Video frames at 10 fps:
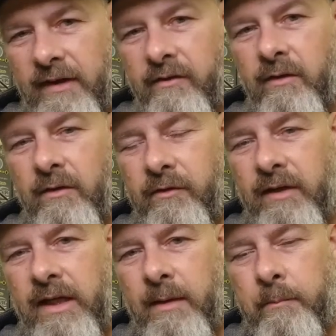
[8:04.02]
fast enough
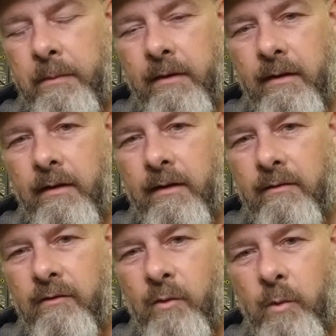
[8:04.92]
to keep
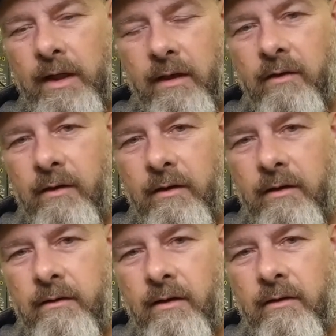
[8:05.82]
the wheel on
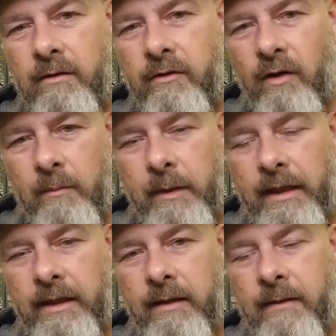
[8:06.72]
the
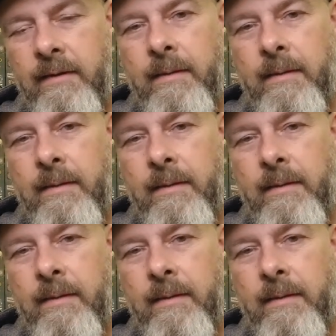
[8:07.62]
tarmac,